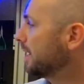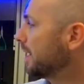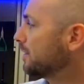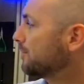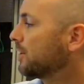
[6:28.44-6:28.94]

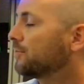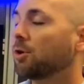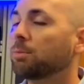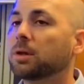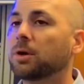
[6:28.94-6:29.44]
and if I
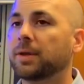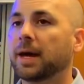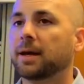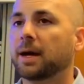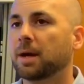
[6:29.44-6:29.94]
fall below
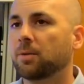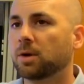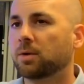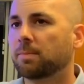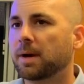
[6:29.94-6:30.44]
that, I might
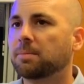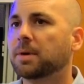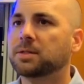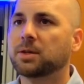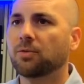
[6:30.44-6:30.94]
want to remind
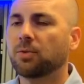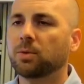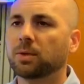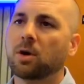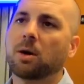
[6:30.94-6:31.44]
myself what
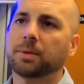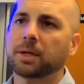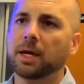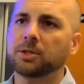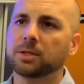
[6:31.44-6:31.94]
were the
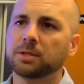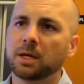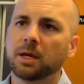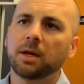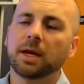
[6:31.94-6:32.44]
complications
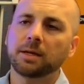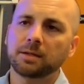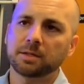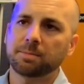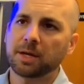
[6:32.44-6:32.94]
in
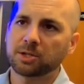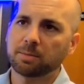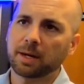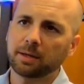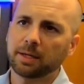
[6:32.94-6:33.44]
anticipation of
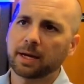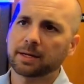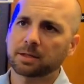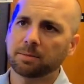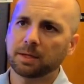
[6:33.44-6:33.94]
my lead
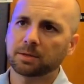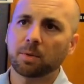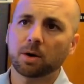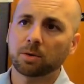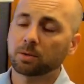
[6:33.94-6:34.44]
asking me
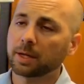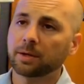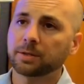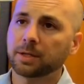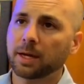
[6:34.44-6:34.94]
tomorrow or
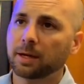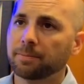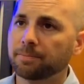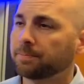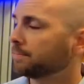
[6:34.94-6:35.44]
later today.
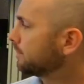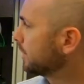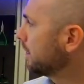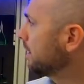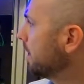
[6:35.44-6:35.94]

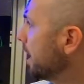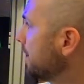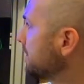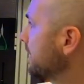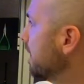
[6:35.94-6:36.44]
And
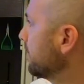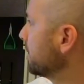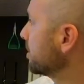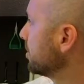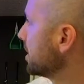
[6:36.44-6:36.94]
as the
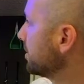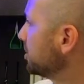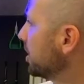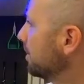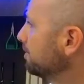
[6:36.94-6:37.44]
operators close out the
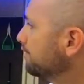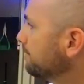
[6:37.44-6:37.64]
job,